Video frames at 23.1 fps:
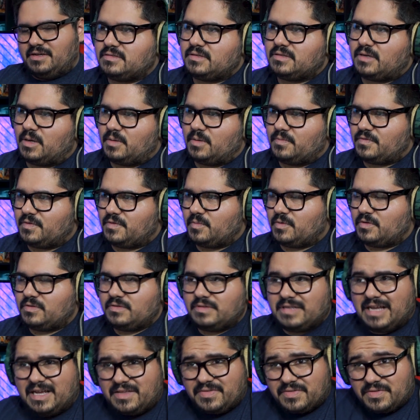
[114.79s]
Comfortable.
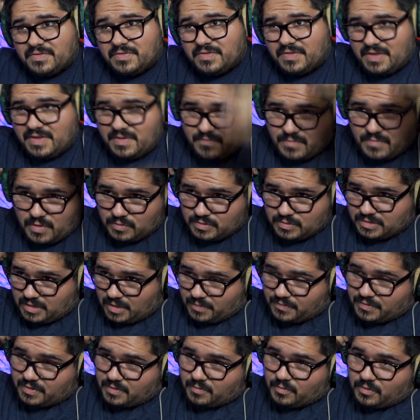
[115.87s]
Not the most
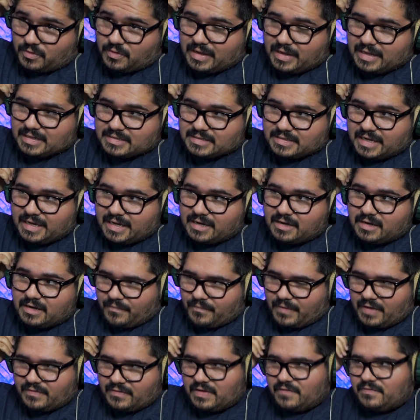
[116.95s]
comfortable headset.
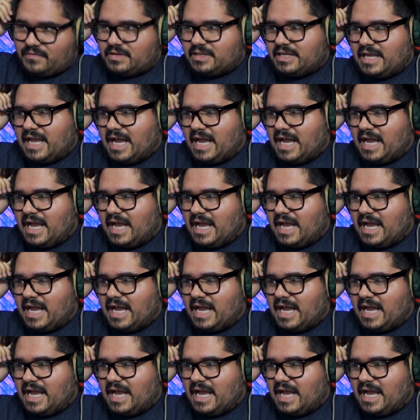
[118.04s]
I've definitely